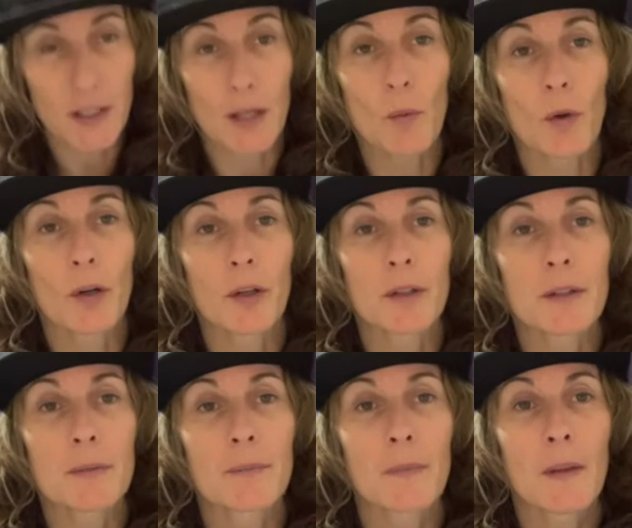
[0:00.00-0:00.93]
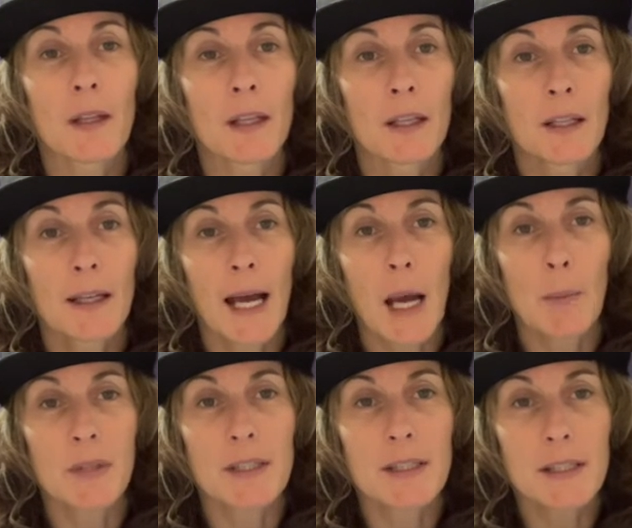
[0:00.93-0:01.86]
we're in
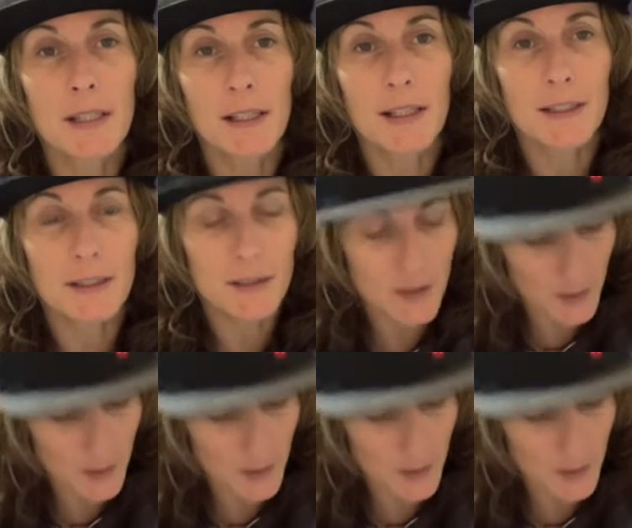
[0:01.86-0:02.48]
happy C land.